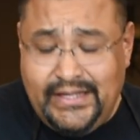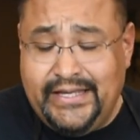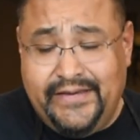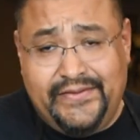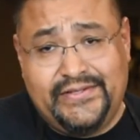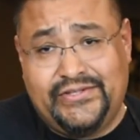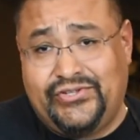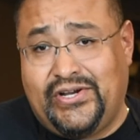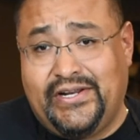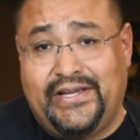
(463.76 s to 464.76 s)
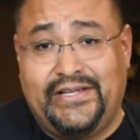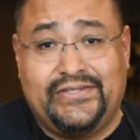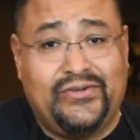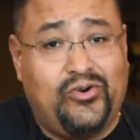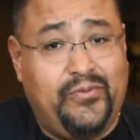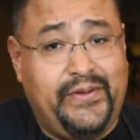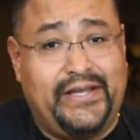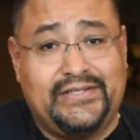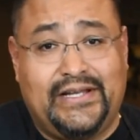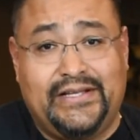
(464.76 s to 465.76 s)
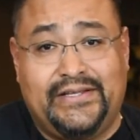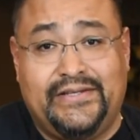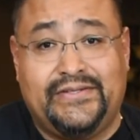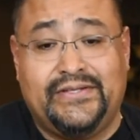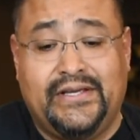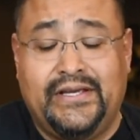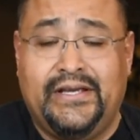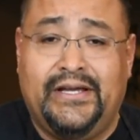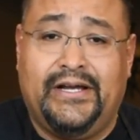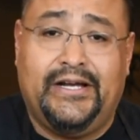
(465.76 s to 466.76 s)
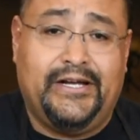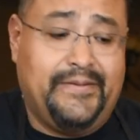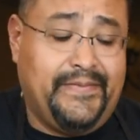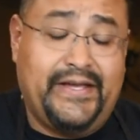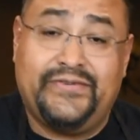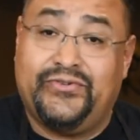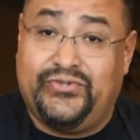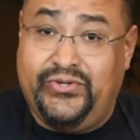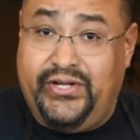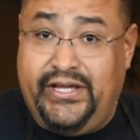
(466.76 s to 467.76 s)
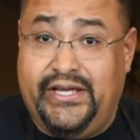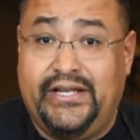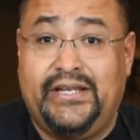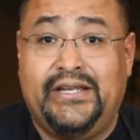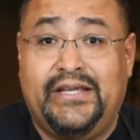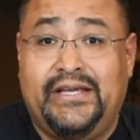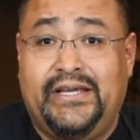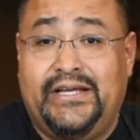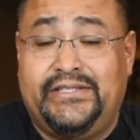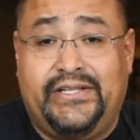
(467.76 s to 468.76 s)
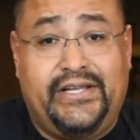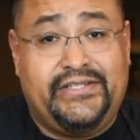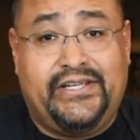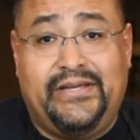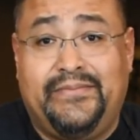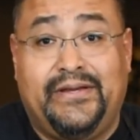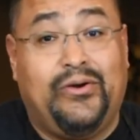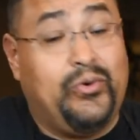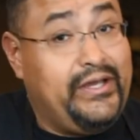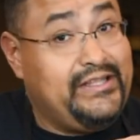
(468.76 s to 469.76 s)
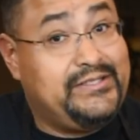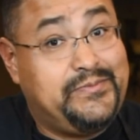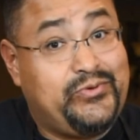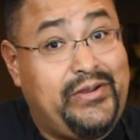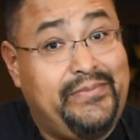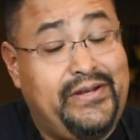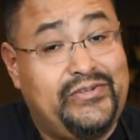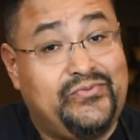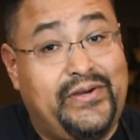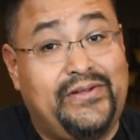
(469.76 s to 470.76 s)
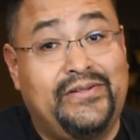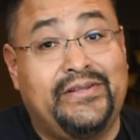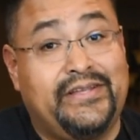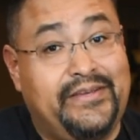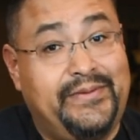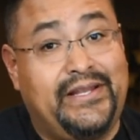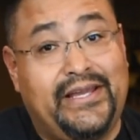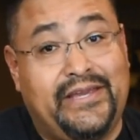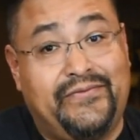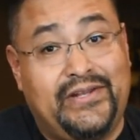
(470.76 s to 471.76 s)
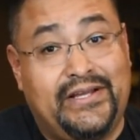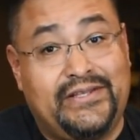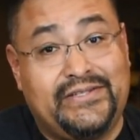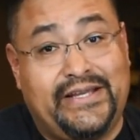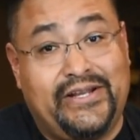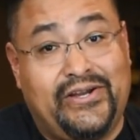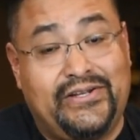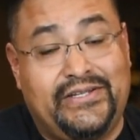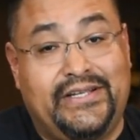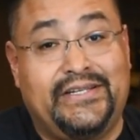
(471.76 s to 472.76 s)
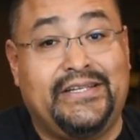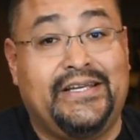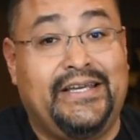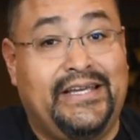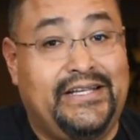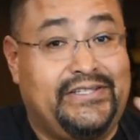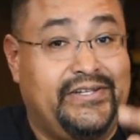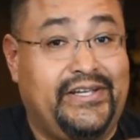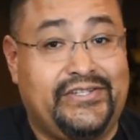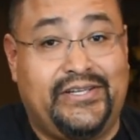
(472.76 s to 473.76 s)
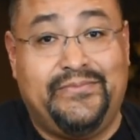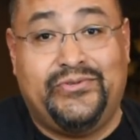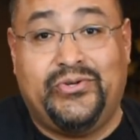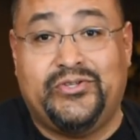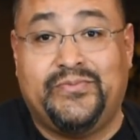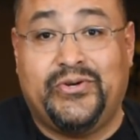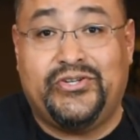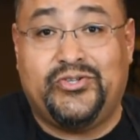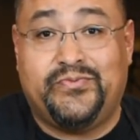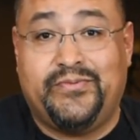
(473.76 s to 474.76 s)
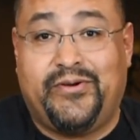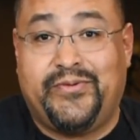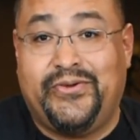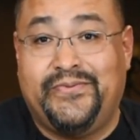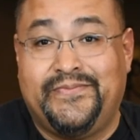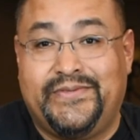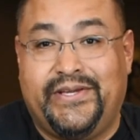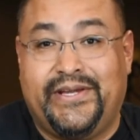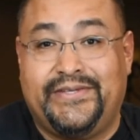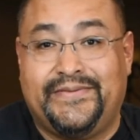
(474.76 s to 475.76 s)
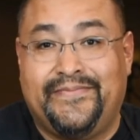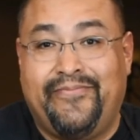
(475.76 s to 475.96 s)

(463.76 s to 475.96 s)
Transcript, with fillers: Give this a shot, guys. Hope you guys like this. Um, thanks for tuning in. Until next time, oh, hit the subscribe button as well. Give me a like if you like this kind of content. Until next time, Joe Smoking Joe's Pit Barbecue. See you guys.